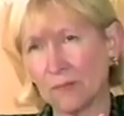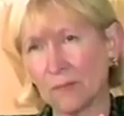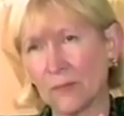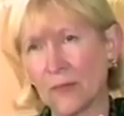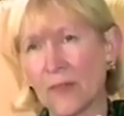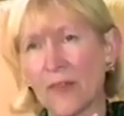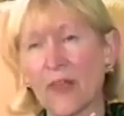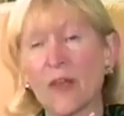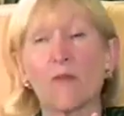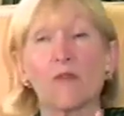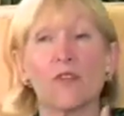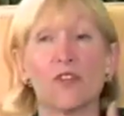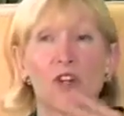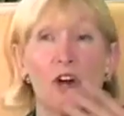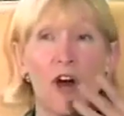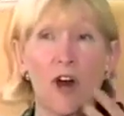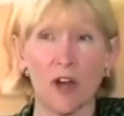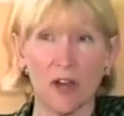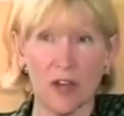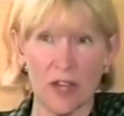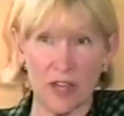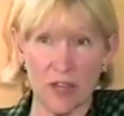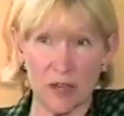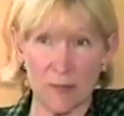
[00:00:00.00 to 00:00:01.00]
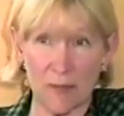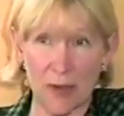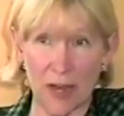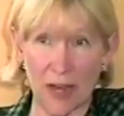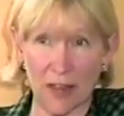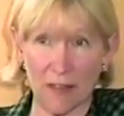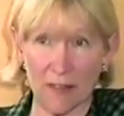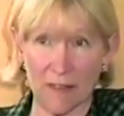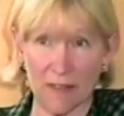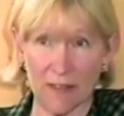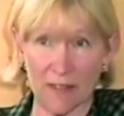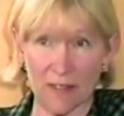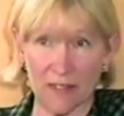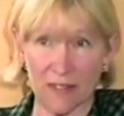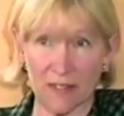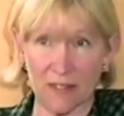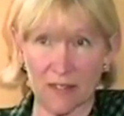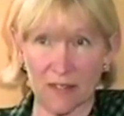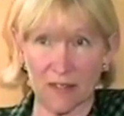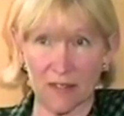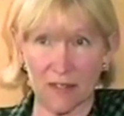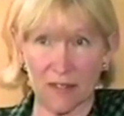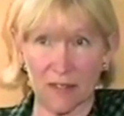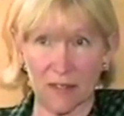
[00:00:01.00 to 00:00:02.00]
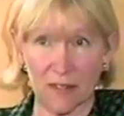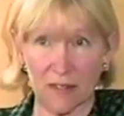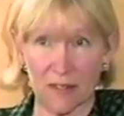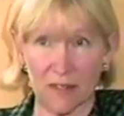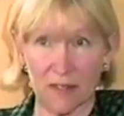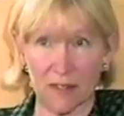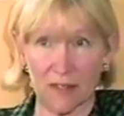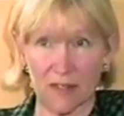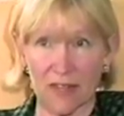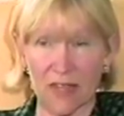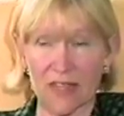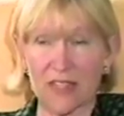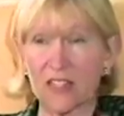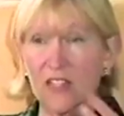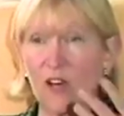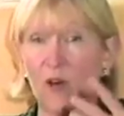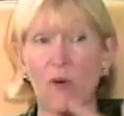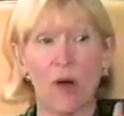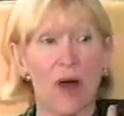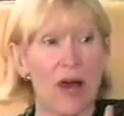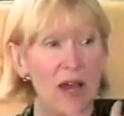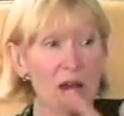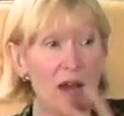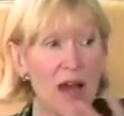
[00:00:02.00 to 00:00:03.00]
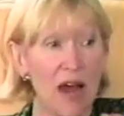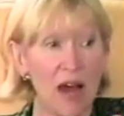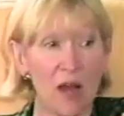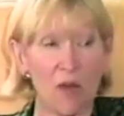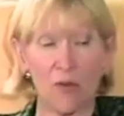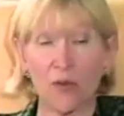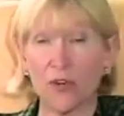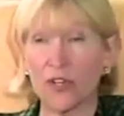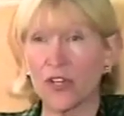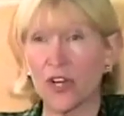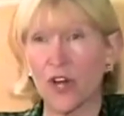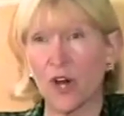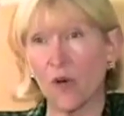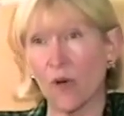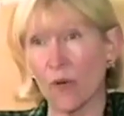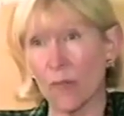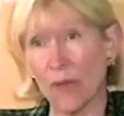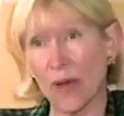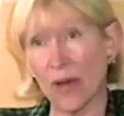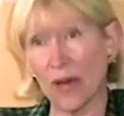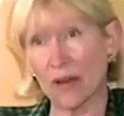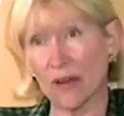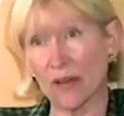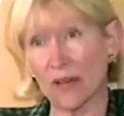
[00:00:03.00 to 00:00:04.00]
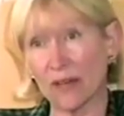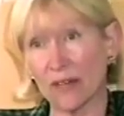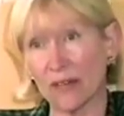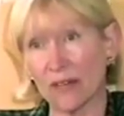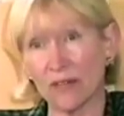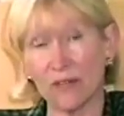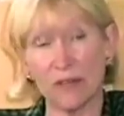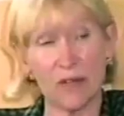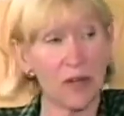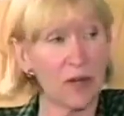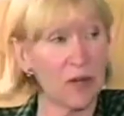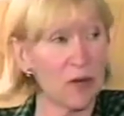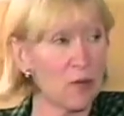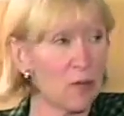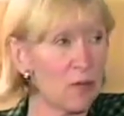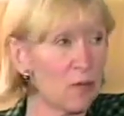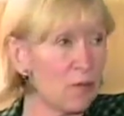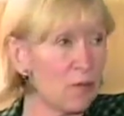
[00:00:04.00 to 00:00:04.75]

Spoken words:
They were talking about this, as though I would know about it, you know.